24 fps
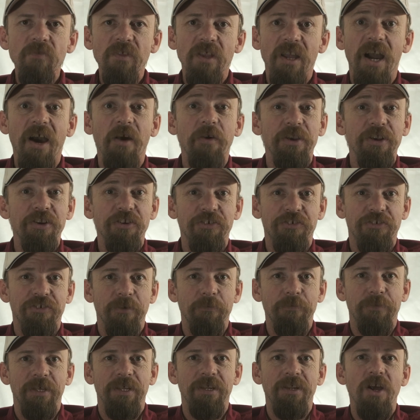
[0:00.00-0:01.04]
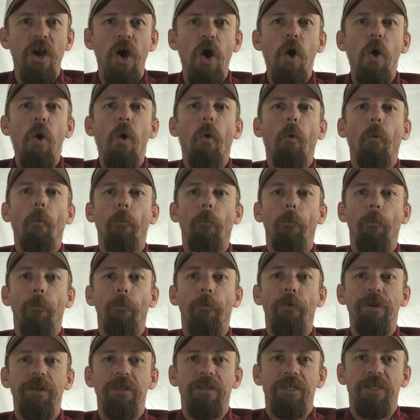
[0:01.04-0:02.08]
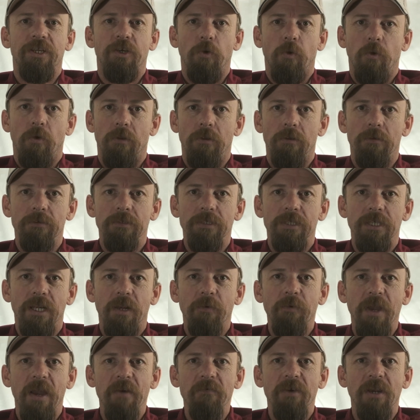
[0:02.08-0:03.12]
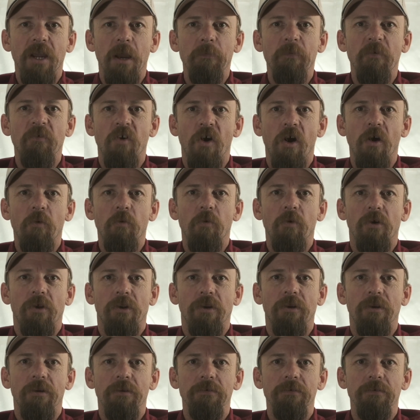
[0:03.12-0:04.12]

Now here's something really cool. Here we have a cup of hot water.